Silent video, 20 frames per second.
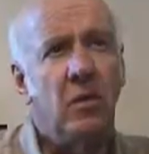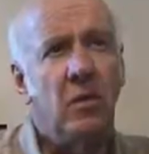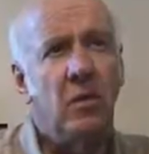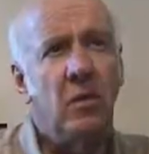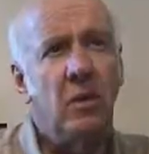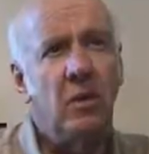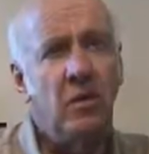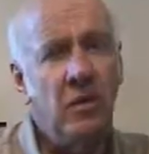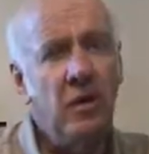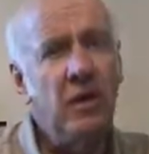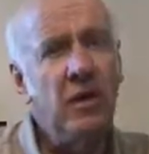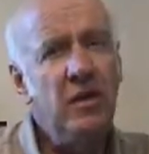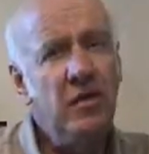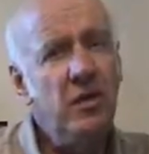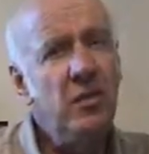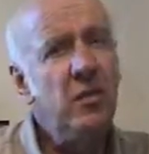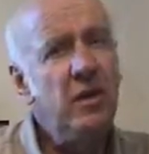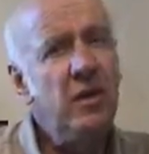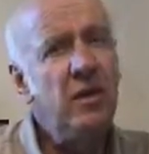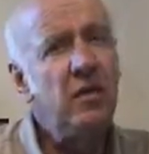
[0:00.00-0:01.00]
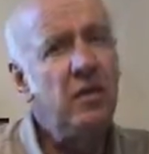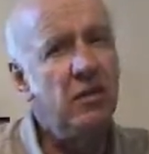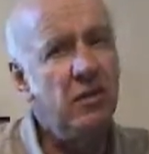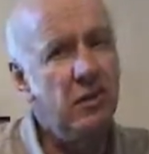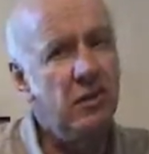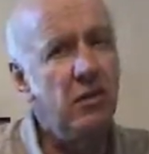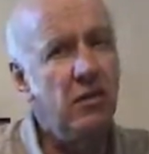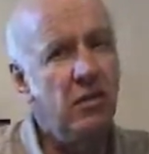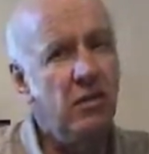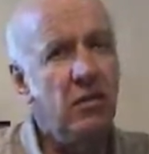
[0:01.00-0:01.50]
we really do need to
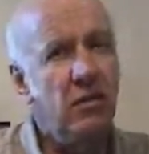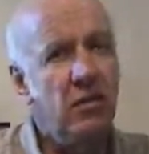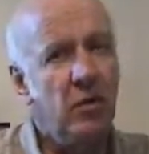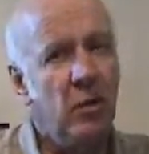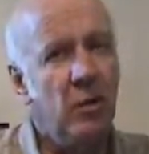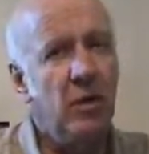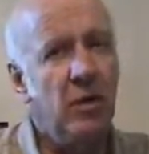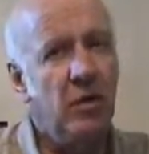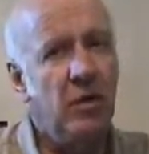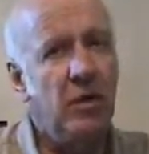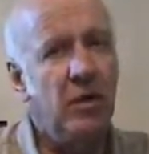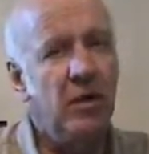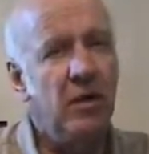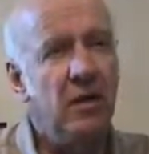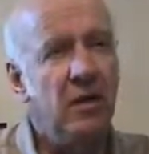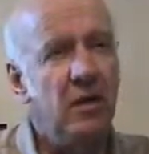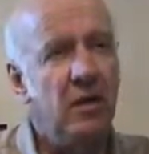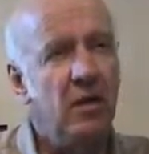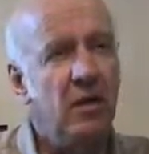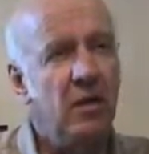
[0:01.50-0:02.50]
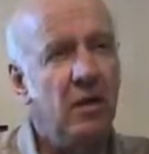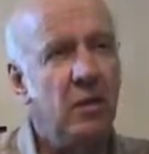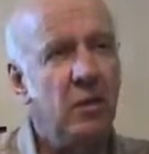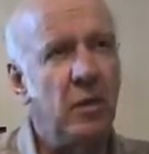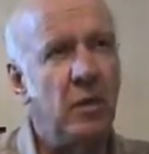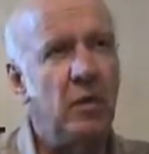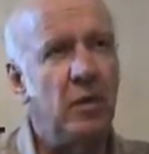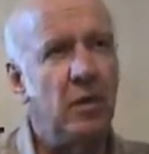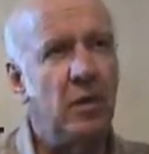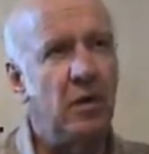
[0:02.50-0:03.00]
do the work we need to do, because
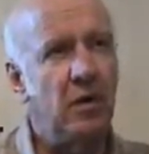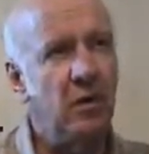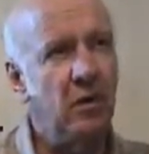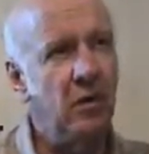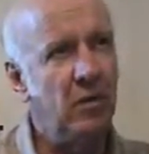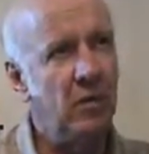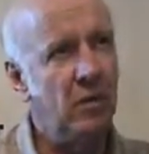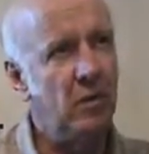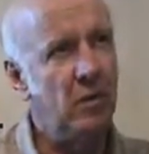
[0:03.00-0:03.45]
we were